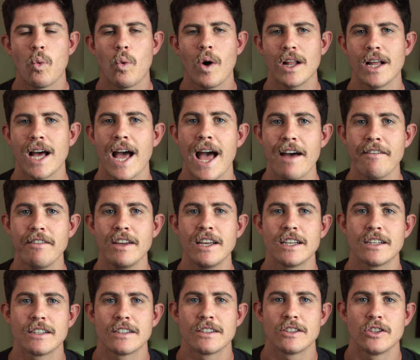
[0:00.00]
while
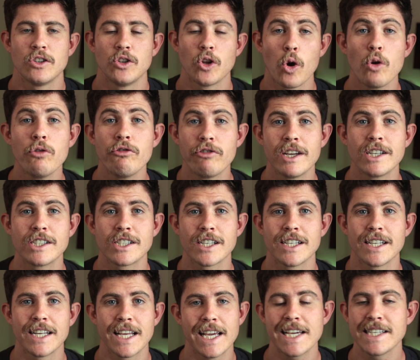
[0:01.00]
having no
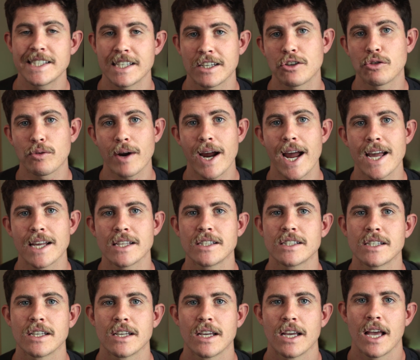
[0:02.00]
vision isn't
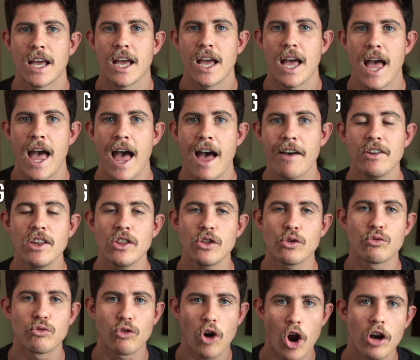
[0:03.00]
great, having
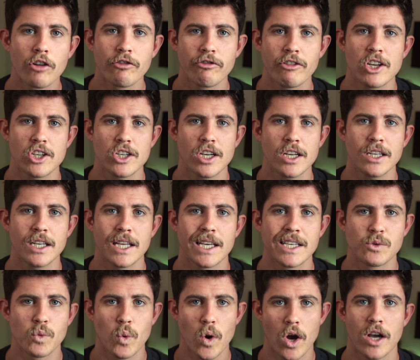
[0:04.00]
the wrong vision
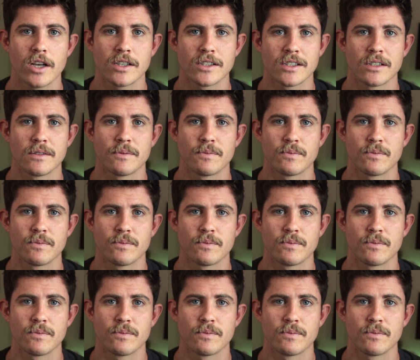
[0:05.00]
is worse.